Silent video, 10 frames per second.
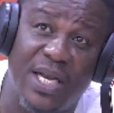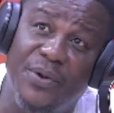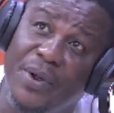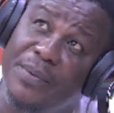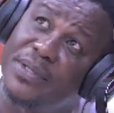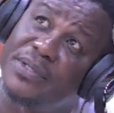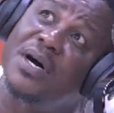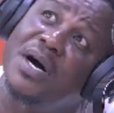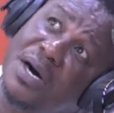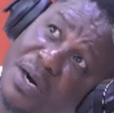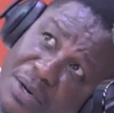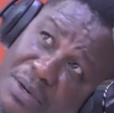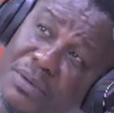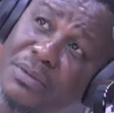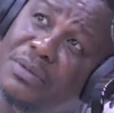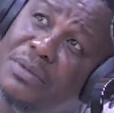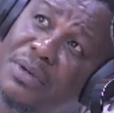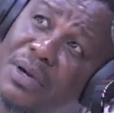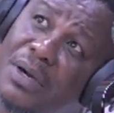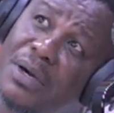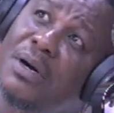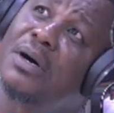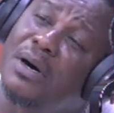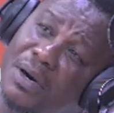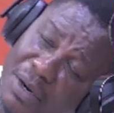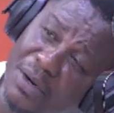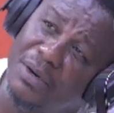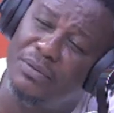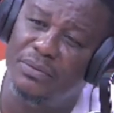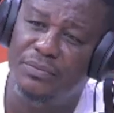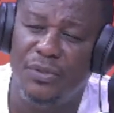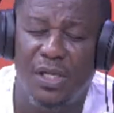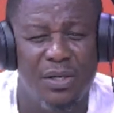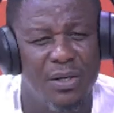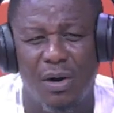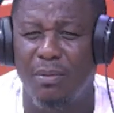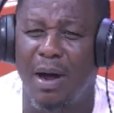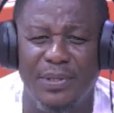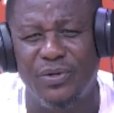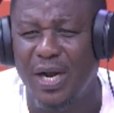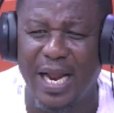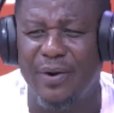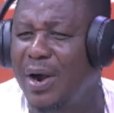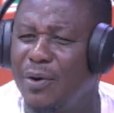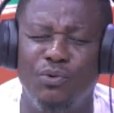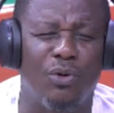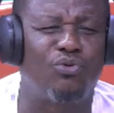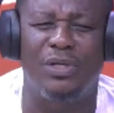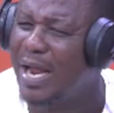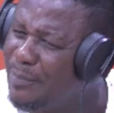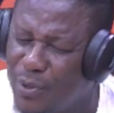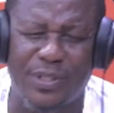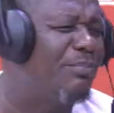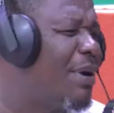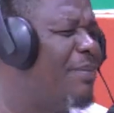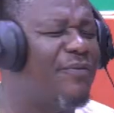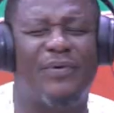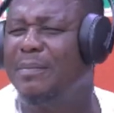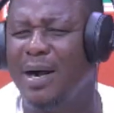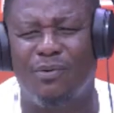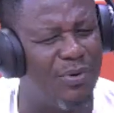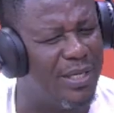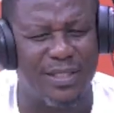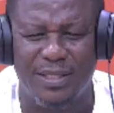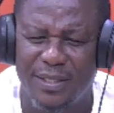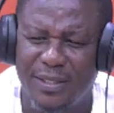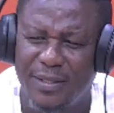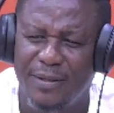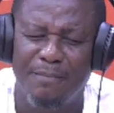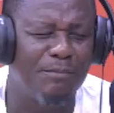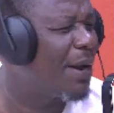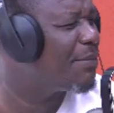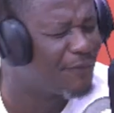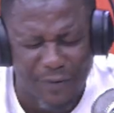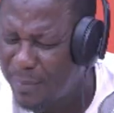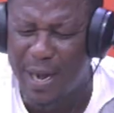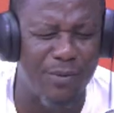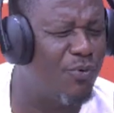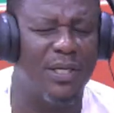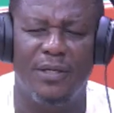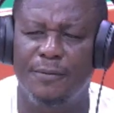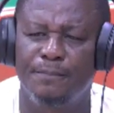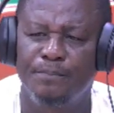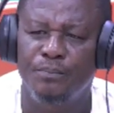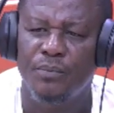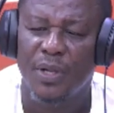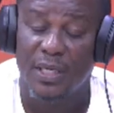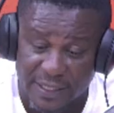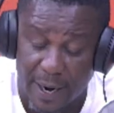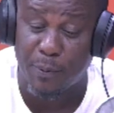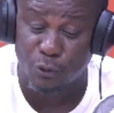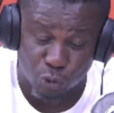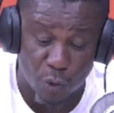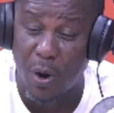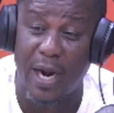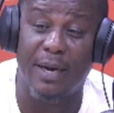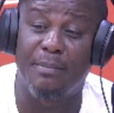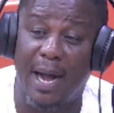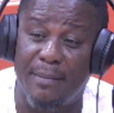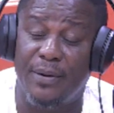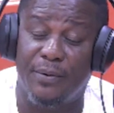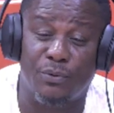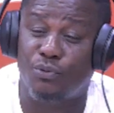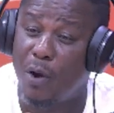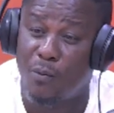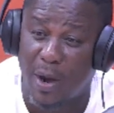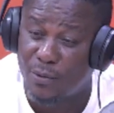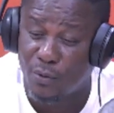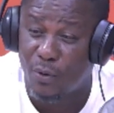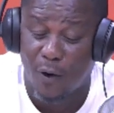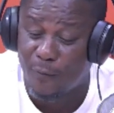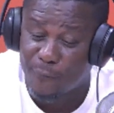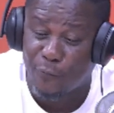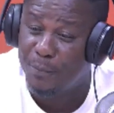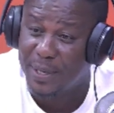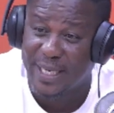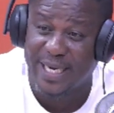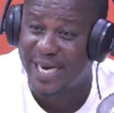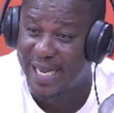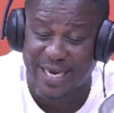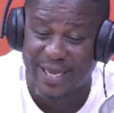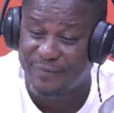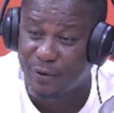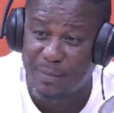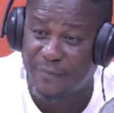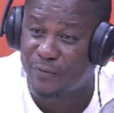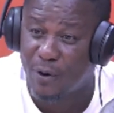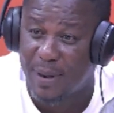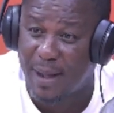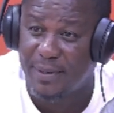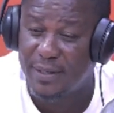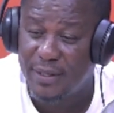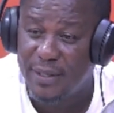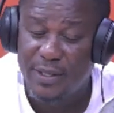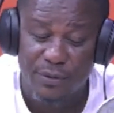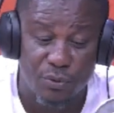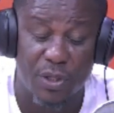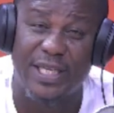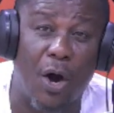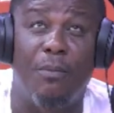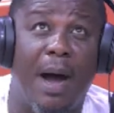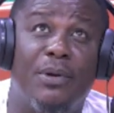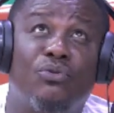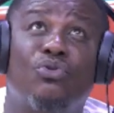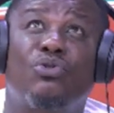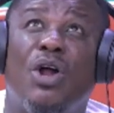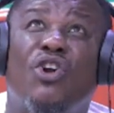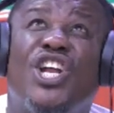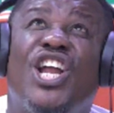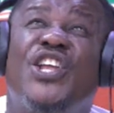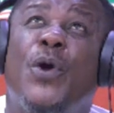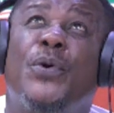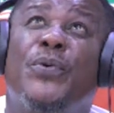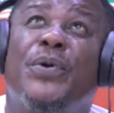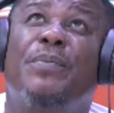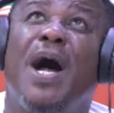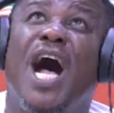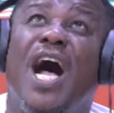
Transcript: hwe wo se oh oh o ma me jira na nra hunu otu na pa se bra be fa ba koin bra be fa ba koin ti aponchu ono ane ma me o so onwalu onko fo obi ri ni agina ye fro be fo ma me to a tall mammy to sort of the near ah,